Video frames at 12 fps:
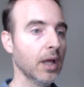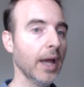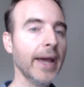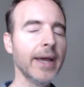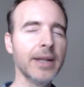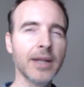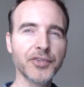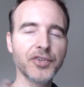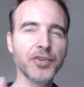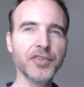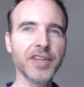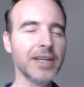and
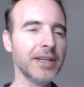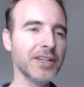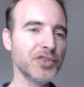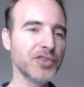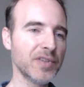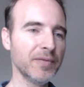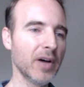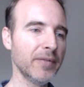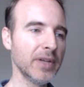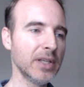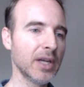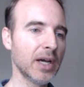associated issues
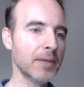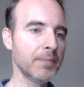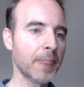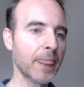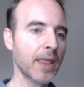involving um,